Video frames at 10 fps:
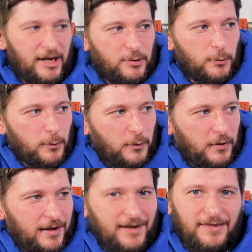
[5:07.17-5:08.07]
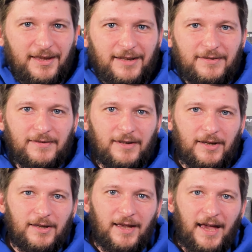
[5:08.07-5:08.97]
I do think that
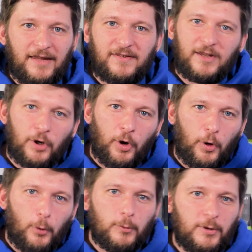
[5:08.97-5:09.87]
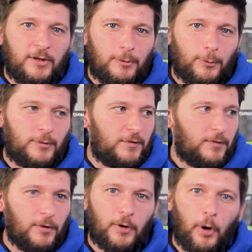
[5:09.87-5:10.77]
as a whole it
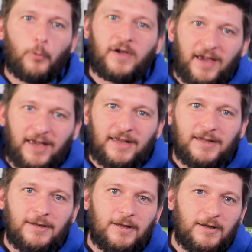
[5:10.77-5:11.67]
looks okay,